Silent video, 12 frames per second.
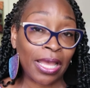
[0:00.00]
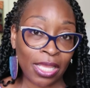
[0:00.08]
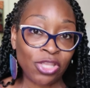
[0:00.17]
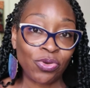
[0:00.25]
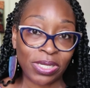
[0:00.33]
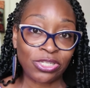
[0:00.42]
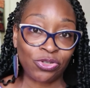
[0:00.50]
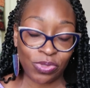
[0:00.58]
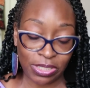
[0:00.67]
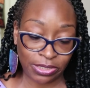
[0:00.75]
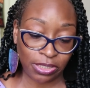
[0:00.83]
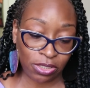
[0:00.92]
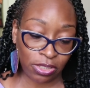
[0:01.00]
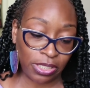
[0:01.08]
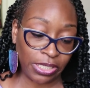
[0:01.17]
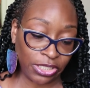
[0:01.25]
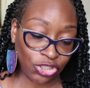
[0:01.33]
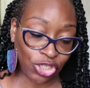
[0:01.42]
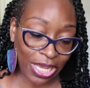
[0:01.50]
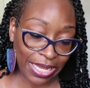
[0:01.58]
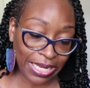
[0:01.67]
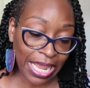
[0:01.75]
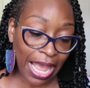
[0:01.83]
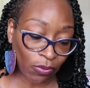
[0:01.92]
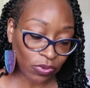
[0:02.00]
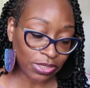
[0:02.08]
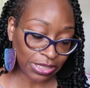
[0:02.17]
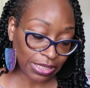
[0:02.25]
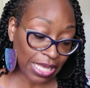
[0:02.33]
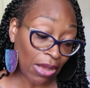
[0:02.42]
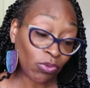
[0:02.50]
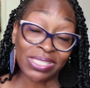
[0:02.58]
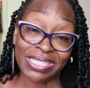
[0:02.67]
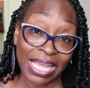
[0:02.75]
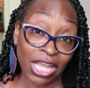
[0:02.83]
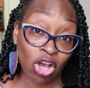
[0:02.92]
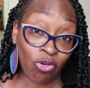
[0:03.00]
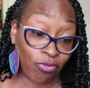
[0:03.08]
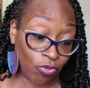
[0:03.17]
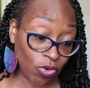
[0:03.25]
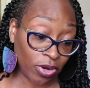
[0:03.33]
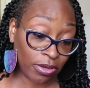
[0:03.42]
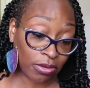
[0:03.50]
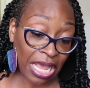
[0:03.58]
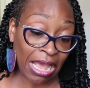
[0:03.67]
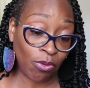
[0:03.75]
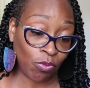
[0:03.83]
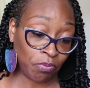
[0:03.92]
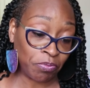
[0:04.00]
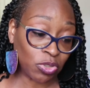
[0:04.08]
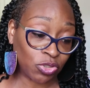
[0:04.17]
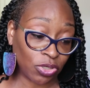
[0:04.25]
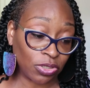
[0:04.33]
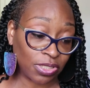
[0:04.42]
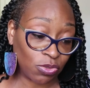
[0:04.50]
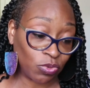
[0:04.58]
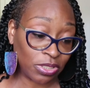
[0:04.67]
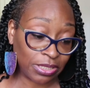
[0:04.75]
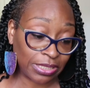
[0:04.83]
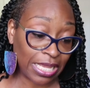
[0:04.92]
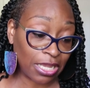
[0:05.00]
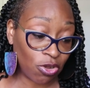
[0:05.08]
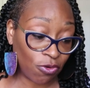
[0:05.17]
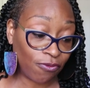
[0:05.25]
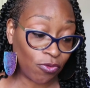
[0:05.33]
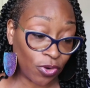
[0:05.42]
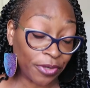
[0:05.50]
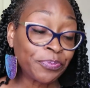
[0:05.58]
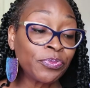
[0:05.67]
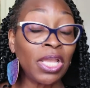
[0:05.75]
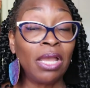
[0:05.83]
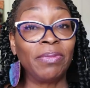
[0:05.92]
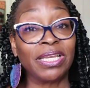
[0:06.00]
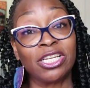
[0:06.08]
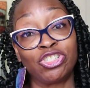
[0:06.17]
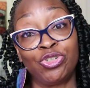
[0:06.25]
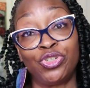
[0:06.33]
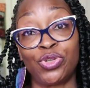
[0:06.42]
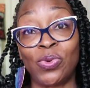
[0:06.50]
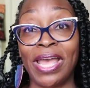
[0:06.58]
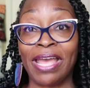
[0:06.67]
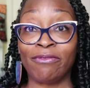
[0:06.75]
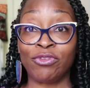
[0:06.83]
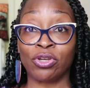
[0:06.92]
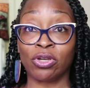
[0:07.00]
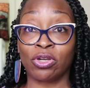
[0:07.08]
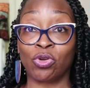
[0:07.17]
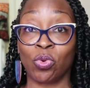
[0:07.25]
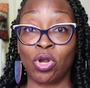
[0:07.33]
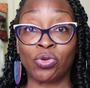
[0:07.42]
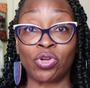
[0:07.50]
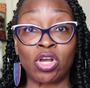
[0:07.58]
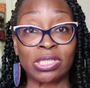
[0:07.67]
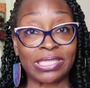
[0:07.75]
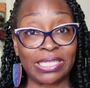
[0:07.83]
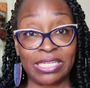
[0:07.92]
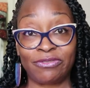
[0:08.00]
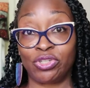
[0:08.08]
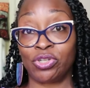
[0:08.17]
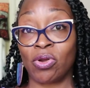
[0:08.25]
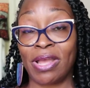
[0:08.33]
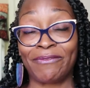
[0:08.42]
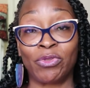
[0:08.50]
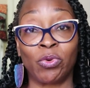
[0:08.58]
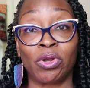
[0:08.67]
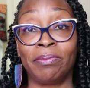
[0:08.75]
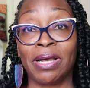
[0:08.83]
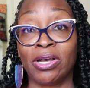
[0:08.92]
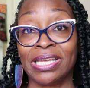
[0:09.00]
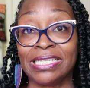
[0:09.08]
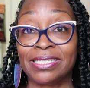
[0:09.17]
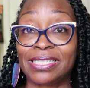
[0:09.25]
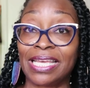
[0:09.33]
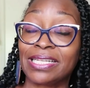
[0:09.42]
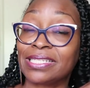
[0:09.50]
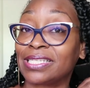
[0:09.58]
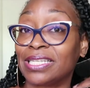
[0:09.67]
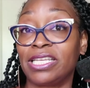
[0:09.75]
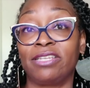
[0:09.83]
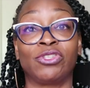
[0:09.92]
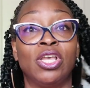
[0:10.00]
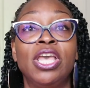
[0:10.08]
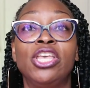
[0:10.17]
You could do this in a chally. I would say go for it. I most certainly would say go for it, because you do have your grown on sleeves. You don't have to worry about insetting sleeves.